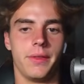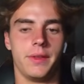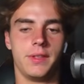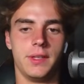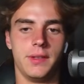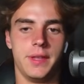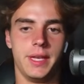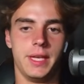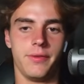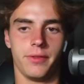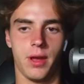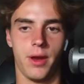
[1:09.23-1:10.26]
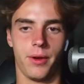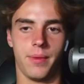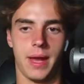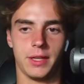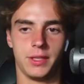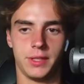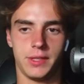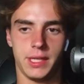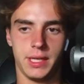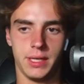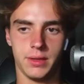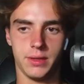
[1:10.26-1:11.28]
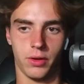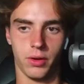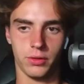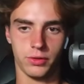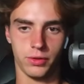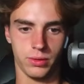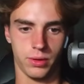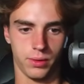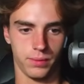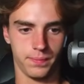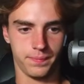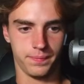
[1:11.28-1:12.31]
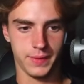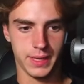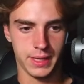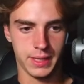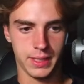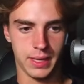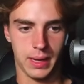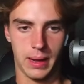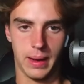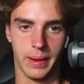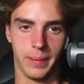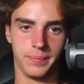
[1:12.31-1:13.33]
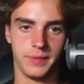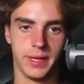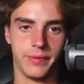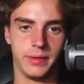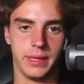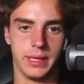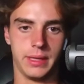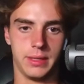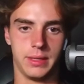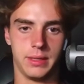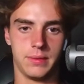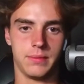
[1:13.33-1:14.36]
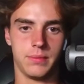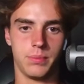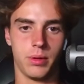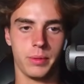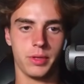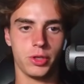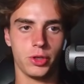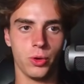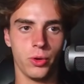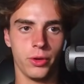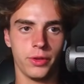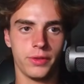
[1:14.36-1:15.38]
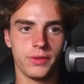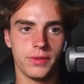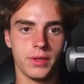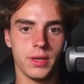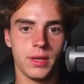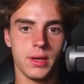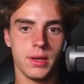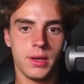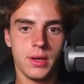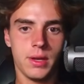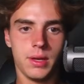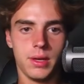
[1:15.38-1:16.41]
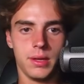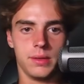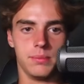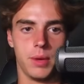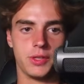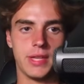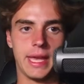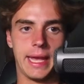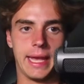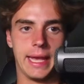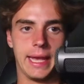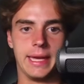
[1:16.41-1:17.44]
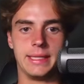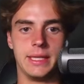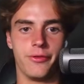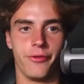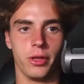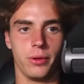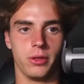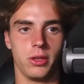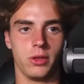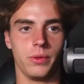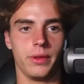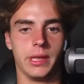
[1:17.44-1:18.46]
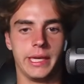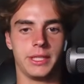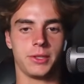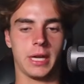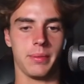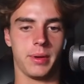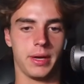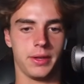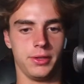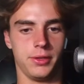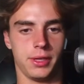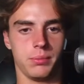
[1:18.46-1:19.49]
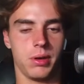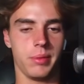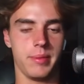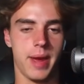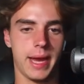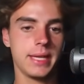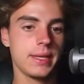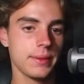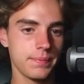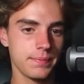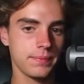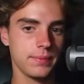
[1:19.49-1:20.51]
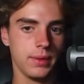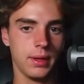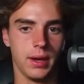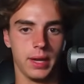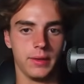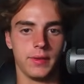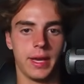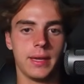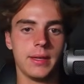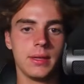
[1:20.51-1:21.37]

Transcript: This is the flow. As you can see, not too long. Definitely probably the shortest, most easy to follow along with lead scraper that you can probably make, I'd say.